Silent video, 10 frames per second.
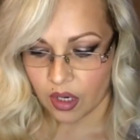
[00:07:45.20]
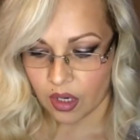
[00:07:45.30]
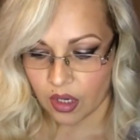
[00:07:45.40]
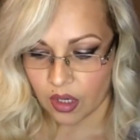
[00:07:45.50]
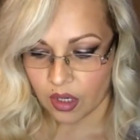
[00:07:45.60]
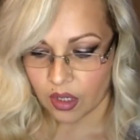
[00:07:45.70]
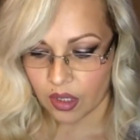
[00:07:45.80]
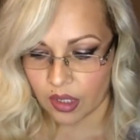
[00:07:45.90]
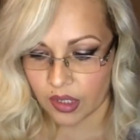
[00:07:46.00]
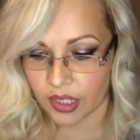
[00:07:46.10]
And I
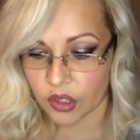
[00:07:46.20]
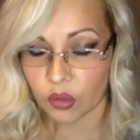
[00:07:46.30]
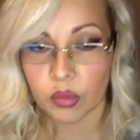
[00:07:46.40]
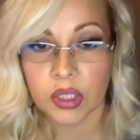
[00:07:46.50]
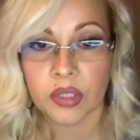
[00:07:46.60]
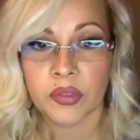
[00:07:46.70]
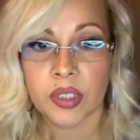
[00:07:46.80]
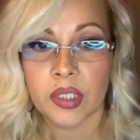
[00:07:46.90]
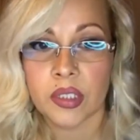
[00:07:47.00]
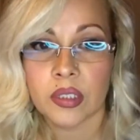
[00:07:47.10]
don't believe in a
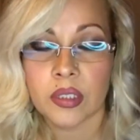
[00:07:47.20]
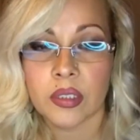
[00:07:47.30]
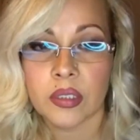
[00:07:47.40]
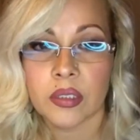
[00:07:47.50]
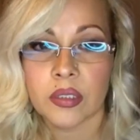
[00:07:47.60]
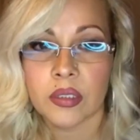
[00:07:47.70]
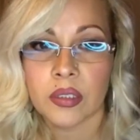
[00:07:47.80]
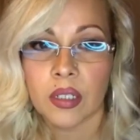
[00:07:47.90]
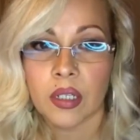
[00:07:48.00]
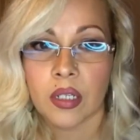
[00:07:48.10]

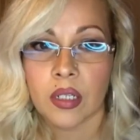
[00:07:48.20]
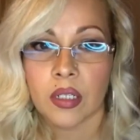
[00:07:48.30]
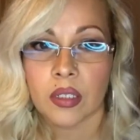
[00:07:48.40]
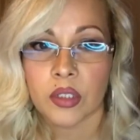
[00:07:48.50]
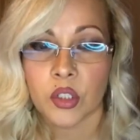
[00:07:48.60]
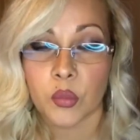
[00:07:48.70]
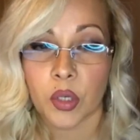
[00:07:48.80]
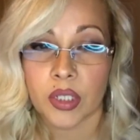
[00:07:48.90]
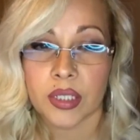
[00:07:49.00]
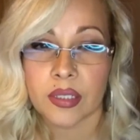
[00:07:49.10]
two-party
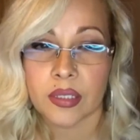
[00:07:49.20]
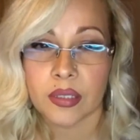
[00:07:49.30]
system.